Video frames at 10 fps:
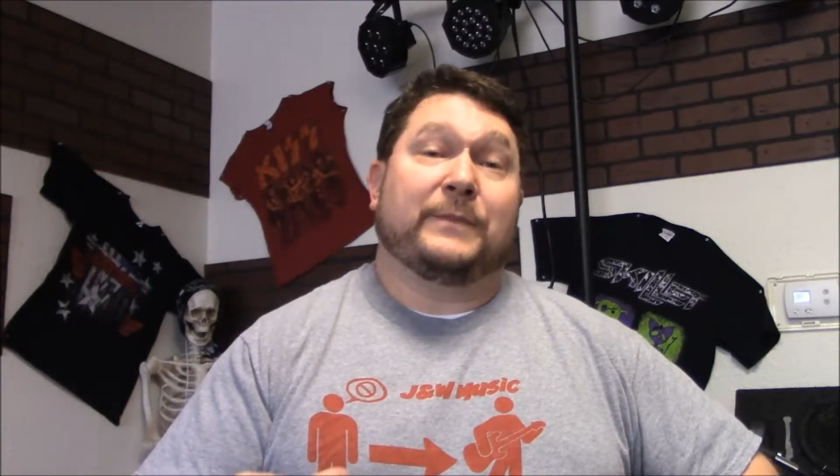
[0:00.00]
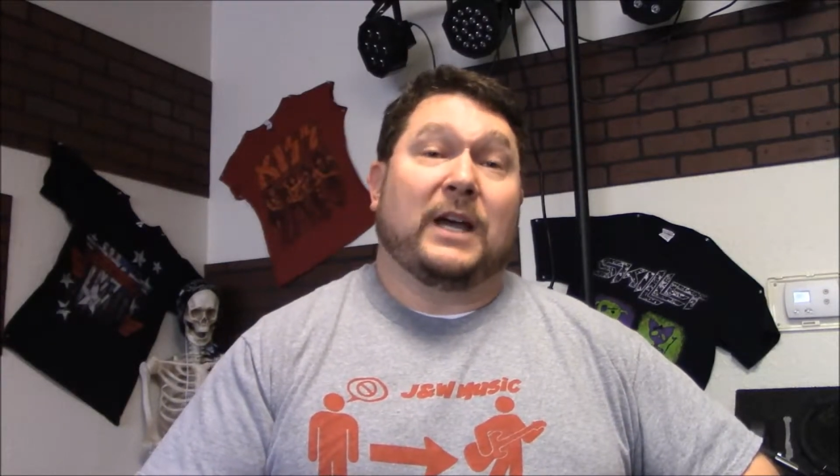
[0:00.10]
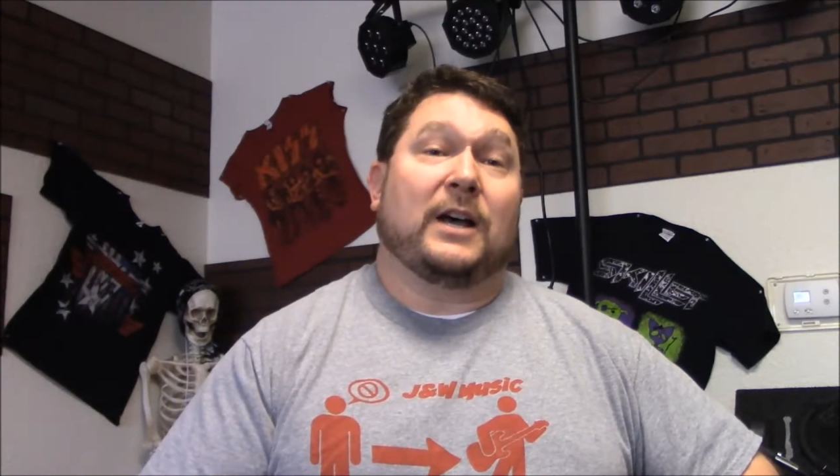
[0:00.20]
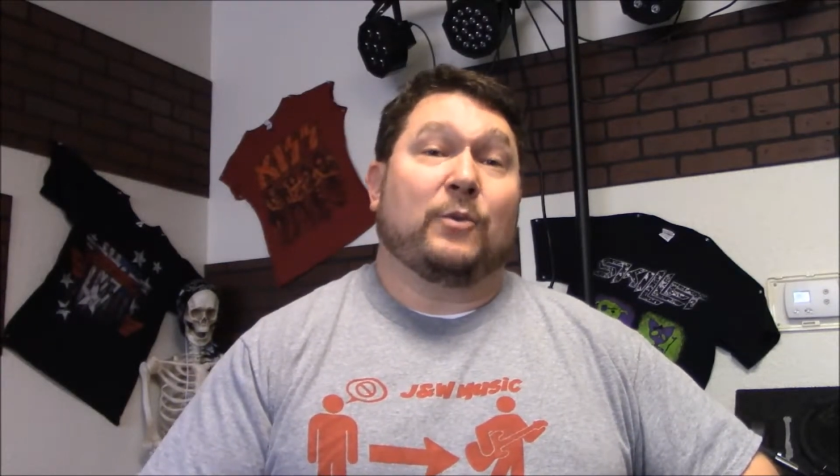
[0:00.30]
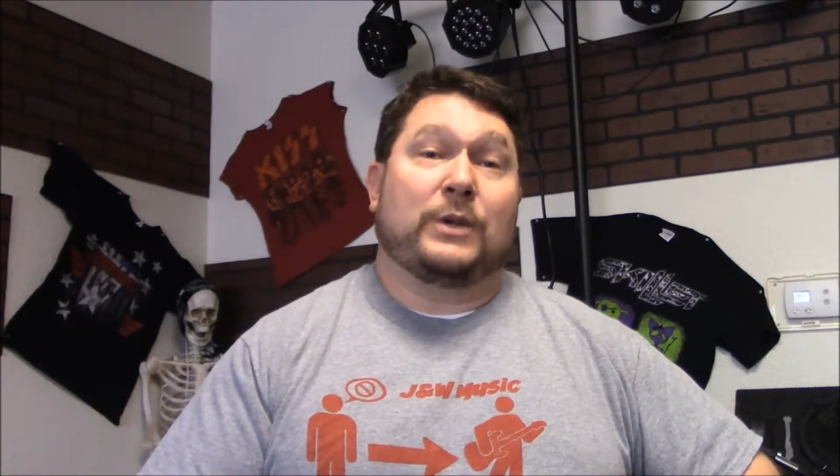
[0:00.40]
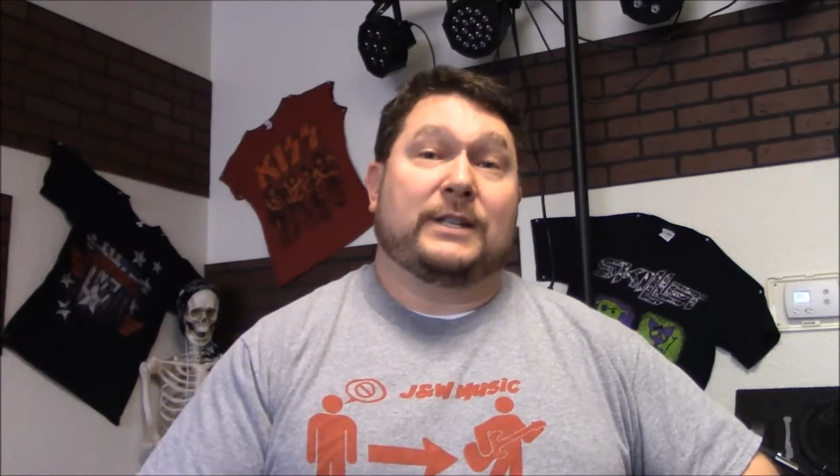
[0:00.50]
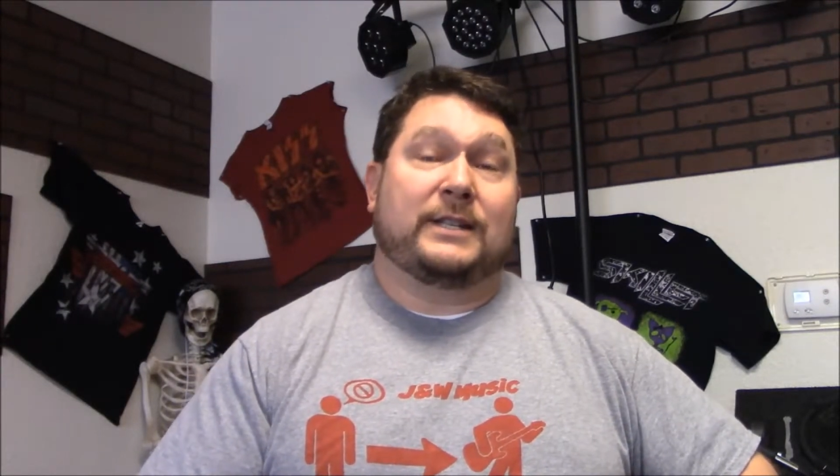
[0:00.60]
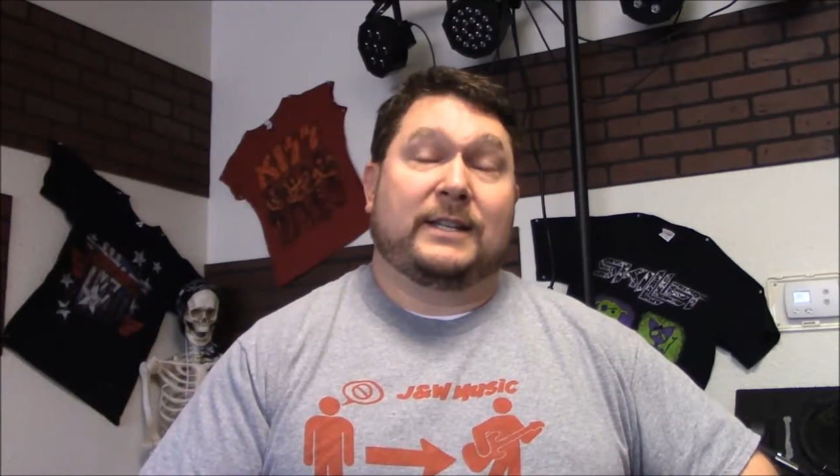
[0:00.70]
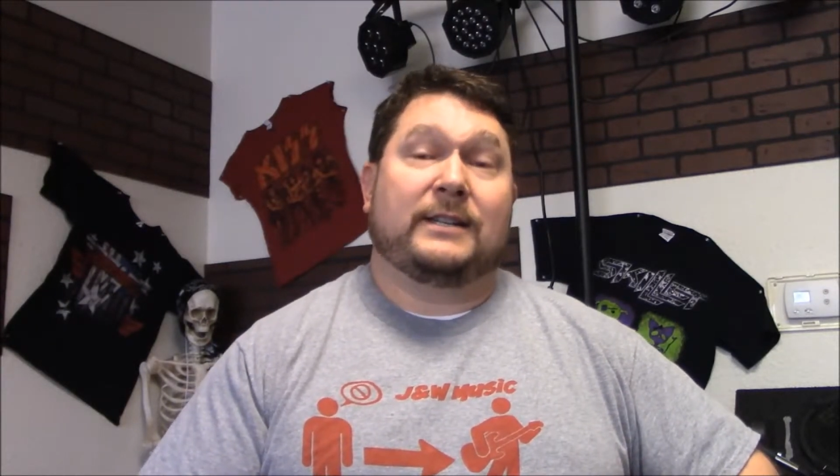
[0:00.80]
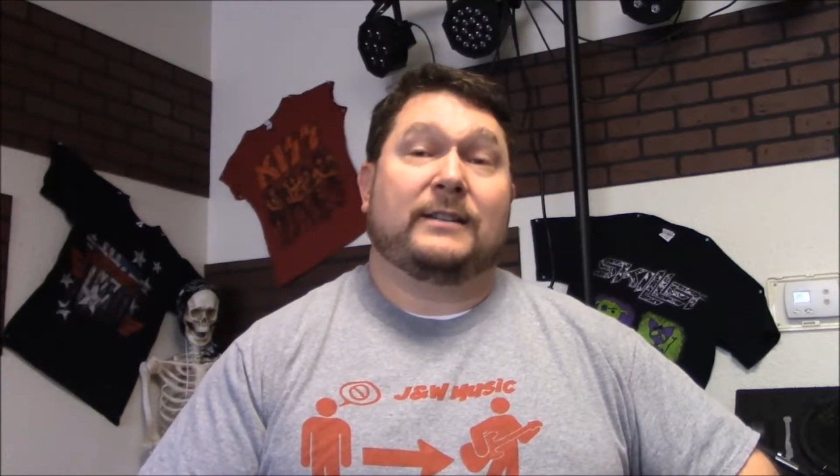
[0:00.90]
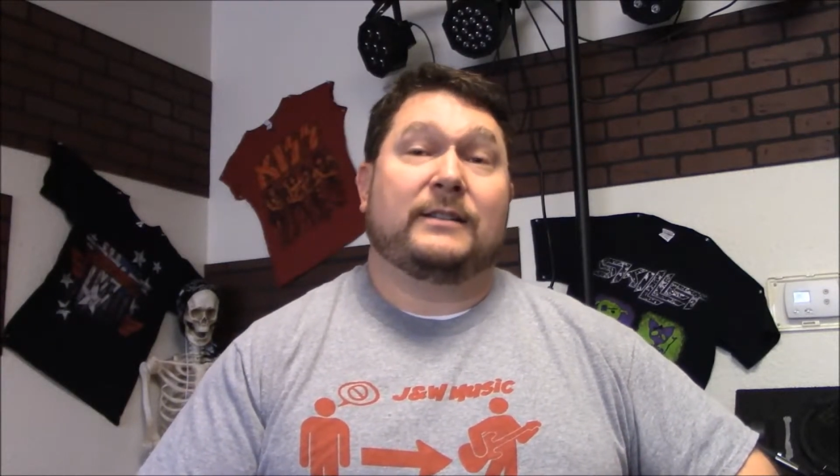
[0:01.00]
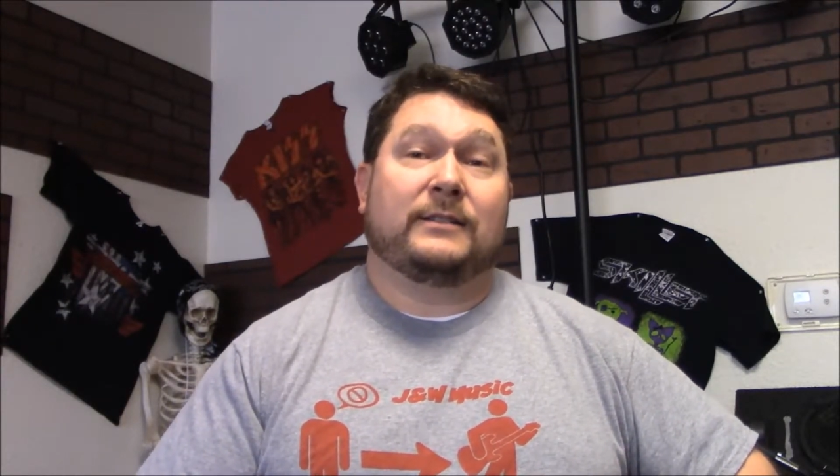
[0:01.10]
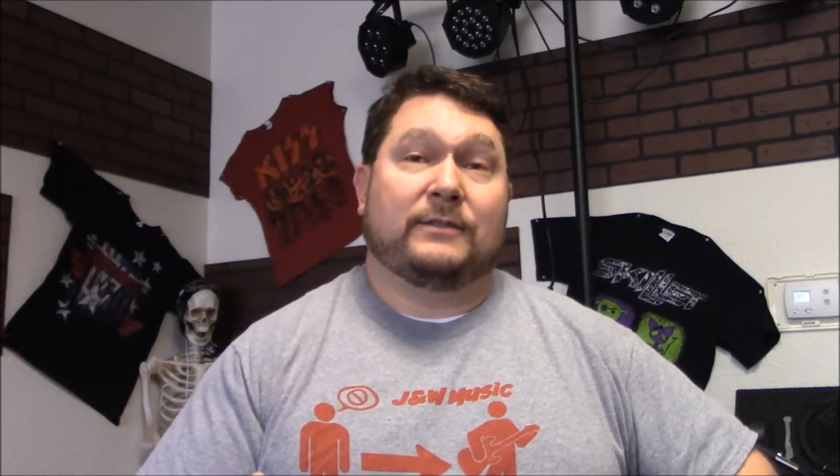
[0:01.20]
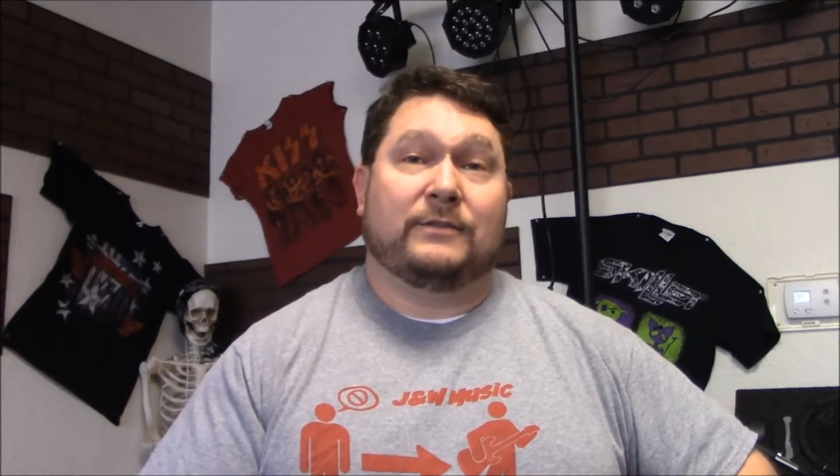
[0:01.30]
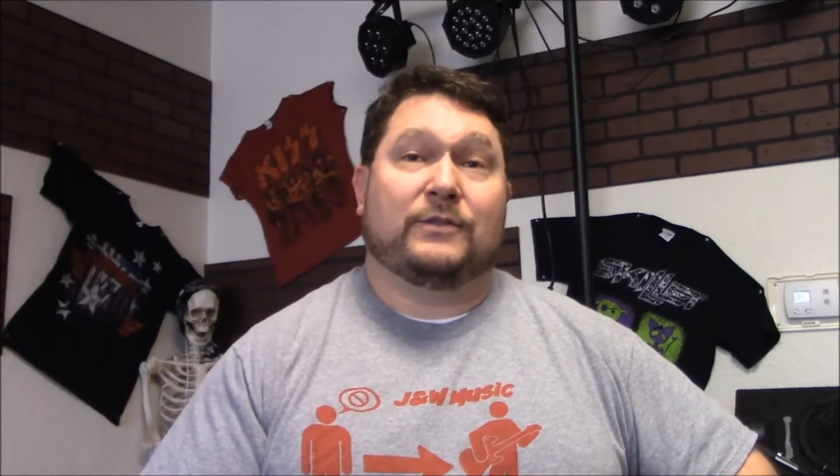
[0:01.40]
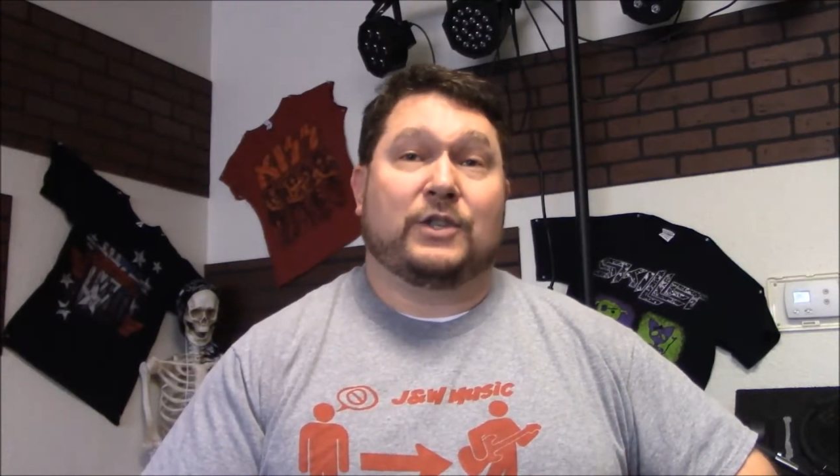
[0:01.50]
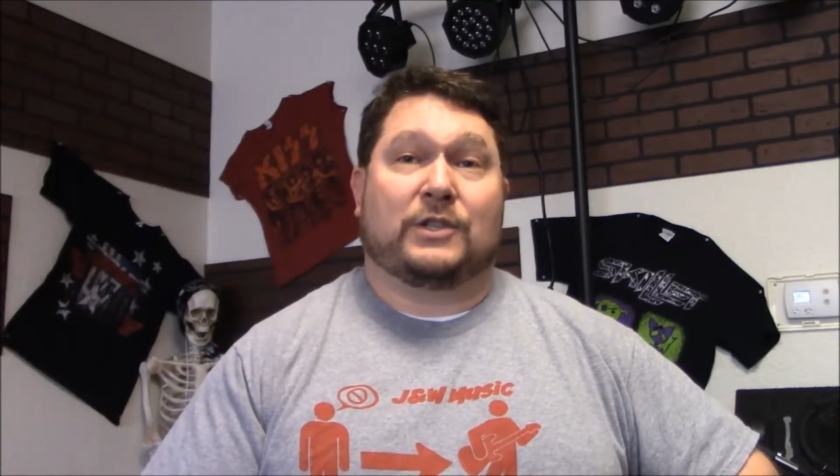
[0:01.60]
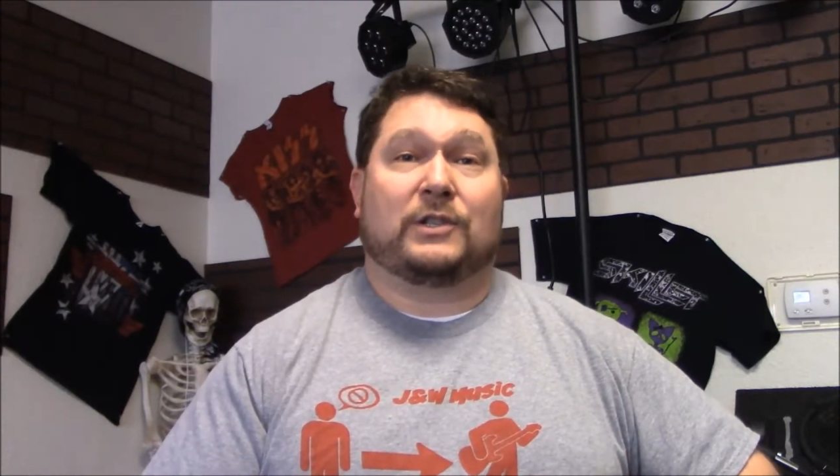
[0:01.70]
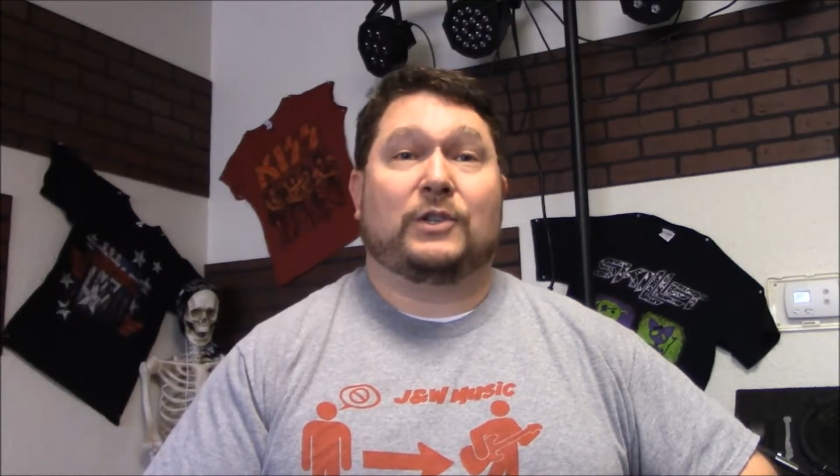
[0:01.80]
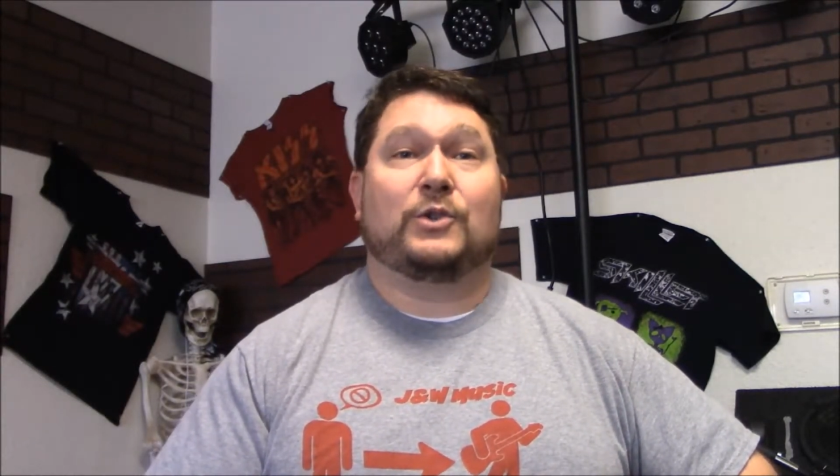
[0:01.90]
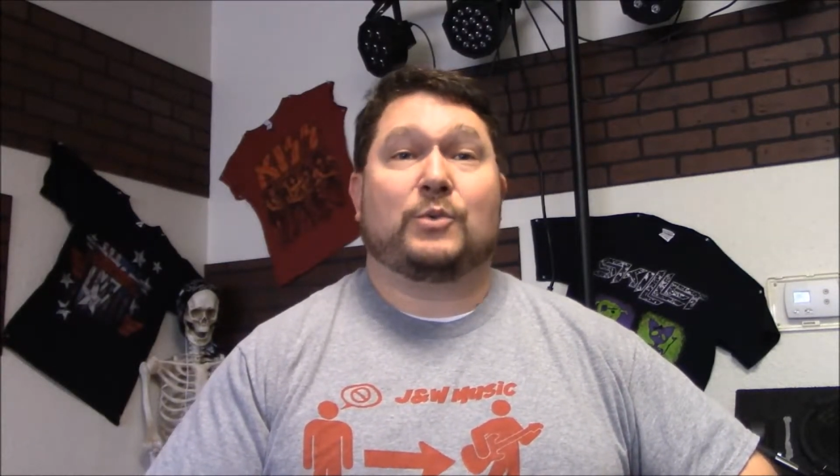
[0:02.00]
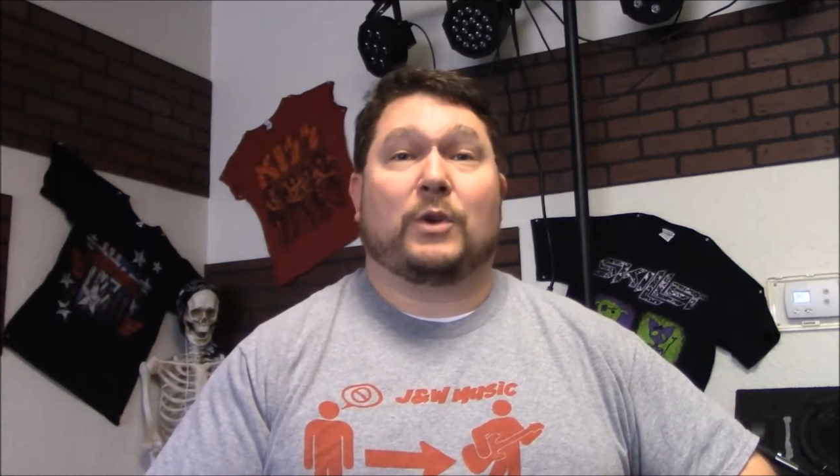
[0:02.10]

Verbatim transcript: uh, we did just lose